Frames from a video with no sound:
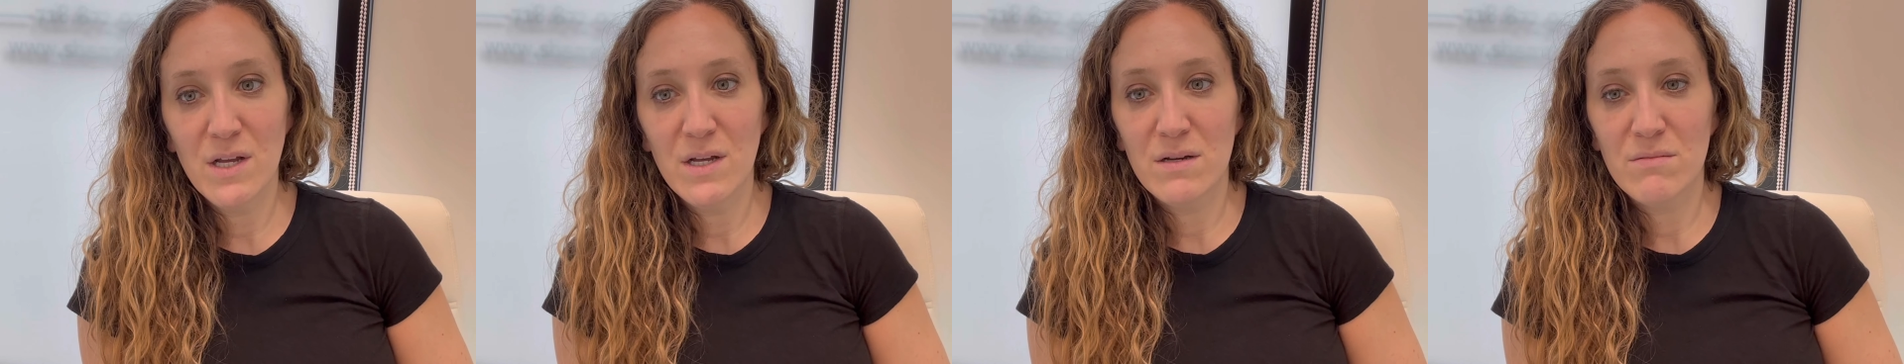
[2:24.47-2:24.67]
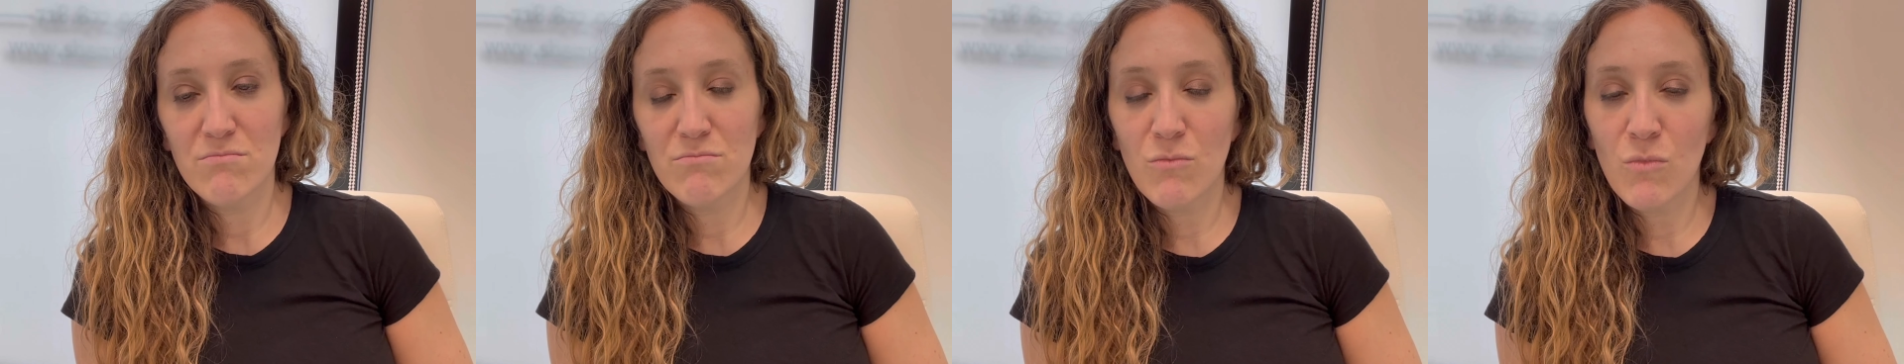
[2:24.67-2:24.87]

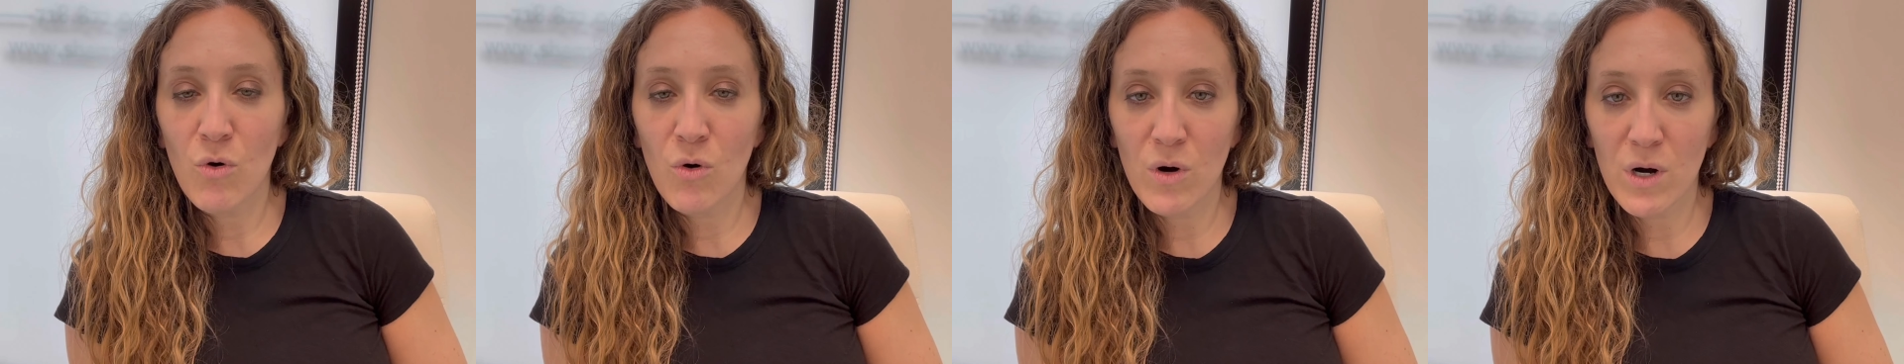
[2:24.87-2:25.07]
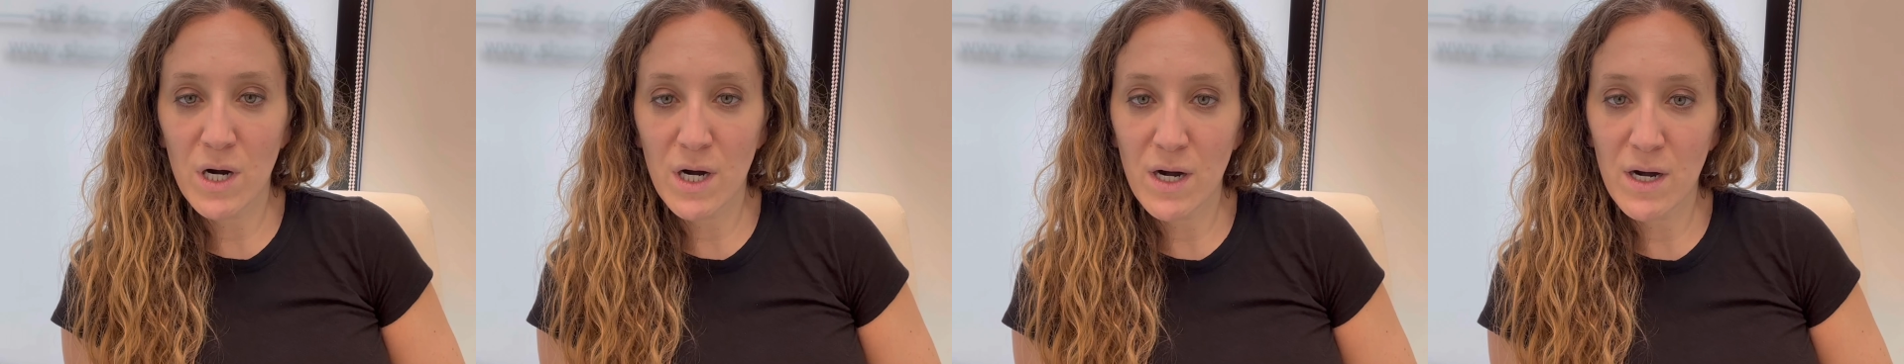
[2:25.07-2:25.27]

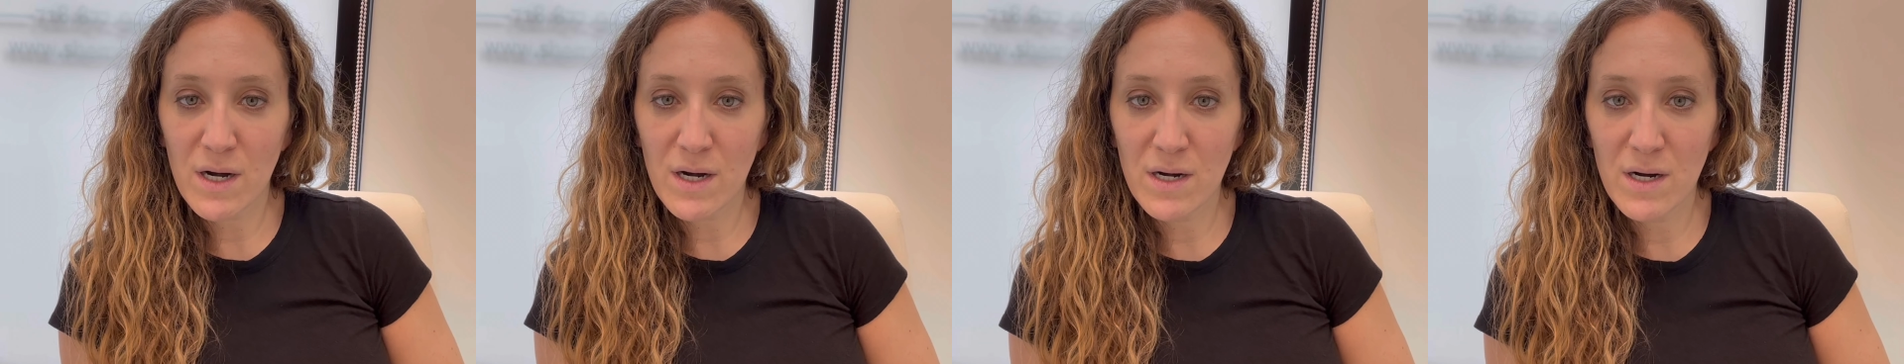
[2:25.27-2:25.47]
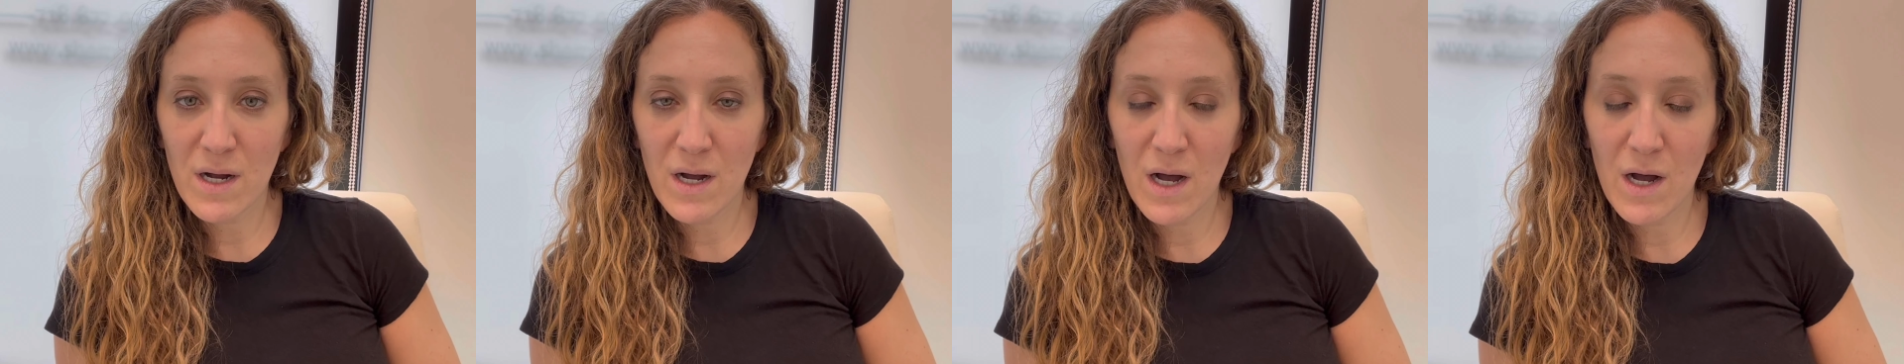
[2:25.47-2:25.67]

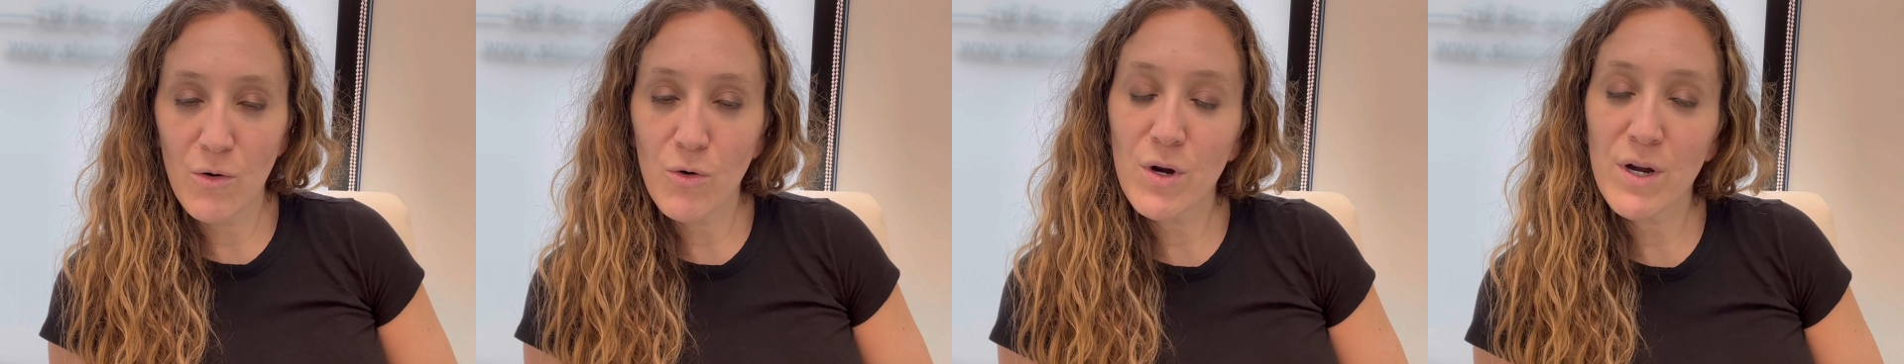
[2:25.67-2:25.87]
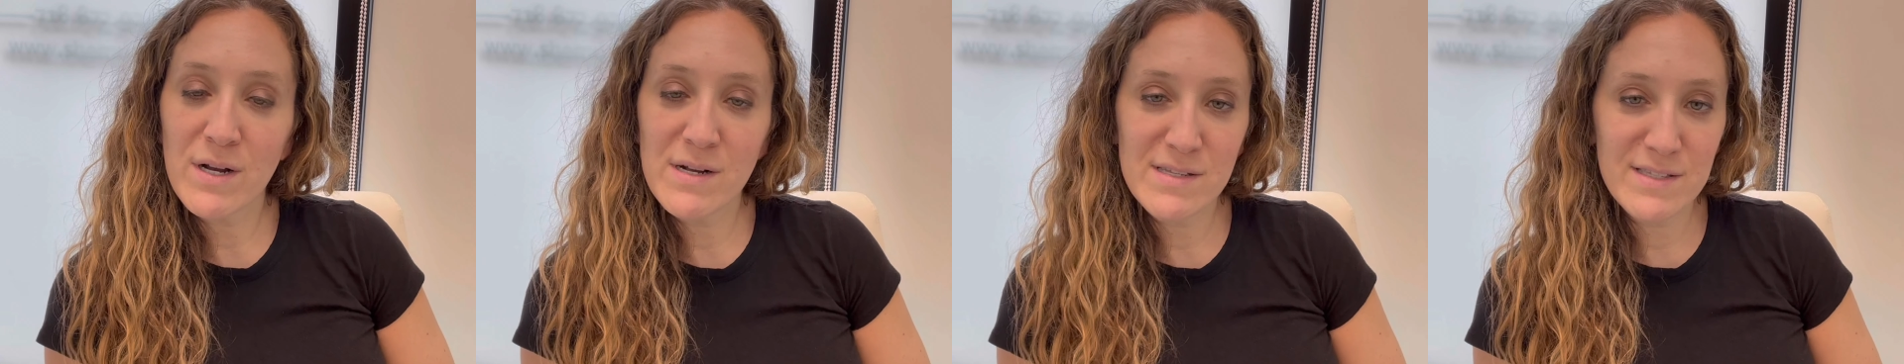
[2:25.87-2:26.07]
more
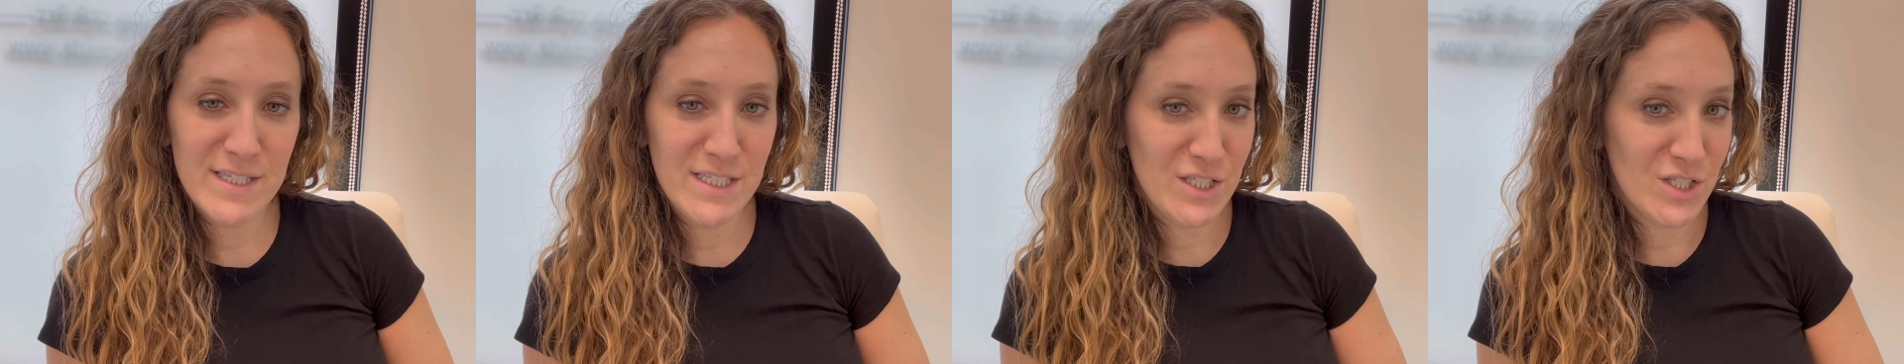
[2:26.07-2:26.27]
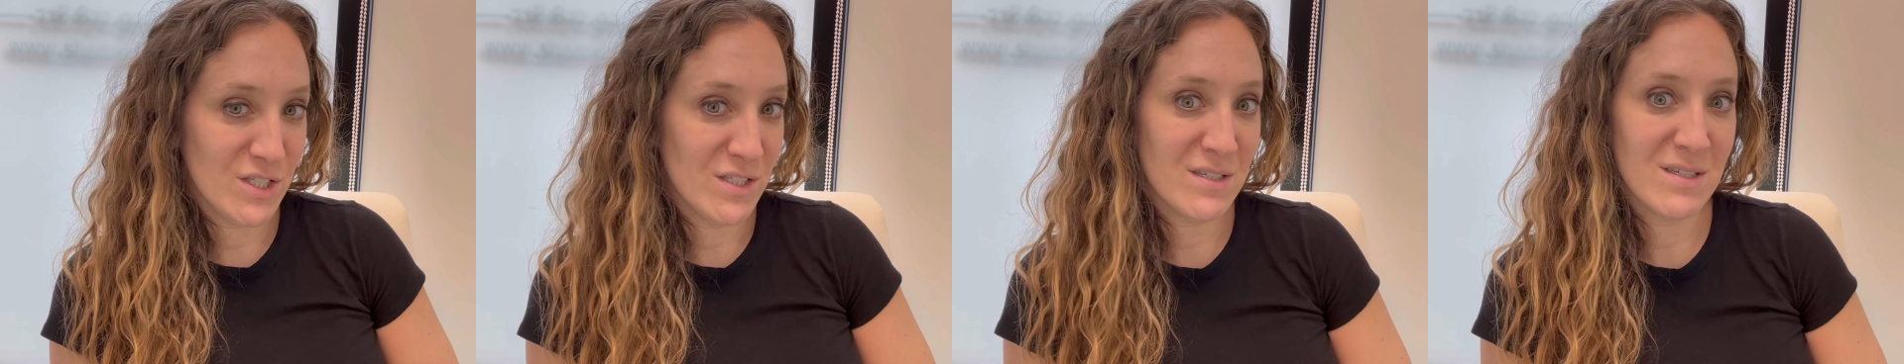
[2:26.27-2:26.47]
organizations